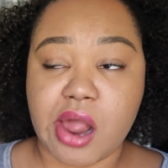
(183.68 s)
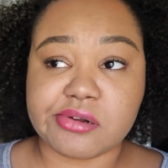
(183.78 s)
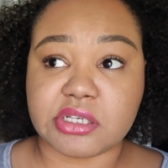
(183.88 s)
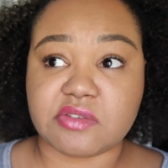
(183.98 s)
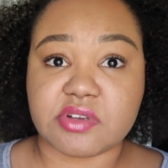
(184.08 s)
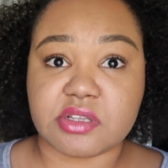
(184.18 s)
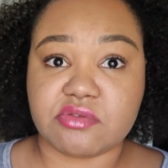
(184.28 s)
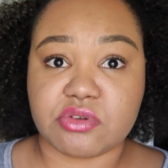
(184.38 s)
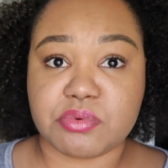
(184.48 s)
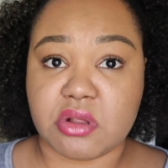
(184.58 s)
I'll never
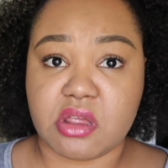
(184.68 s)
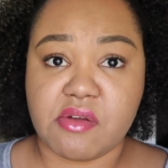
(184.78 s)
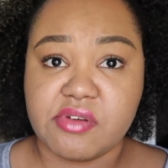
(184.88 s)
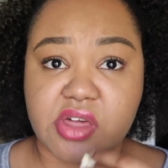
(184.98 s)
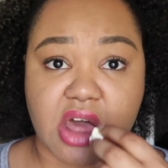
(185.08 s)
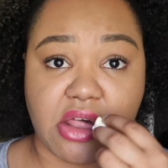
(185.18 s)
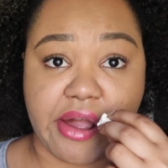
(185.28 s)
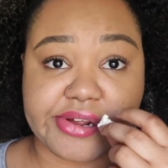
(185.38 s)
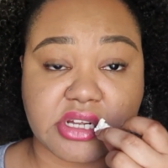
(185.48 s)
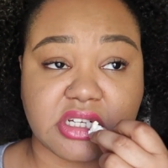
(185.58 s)
leave Chipotle for that
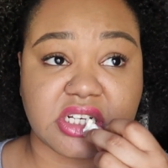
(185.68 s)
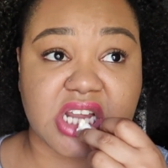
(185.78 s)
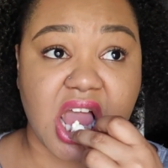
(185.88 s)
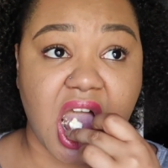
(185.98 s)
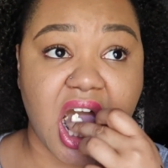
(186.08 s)
long again.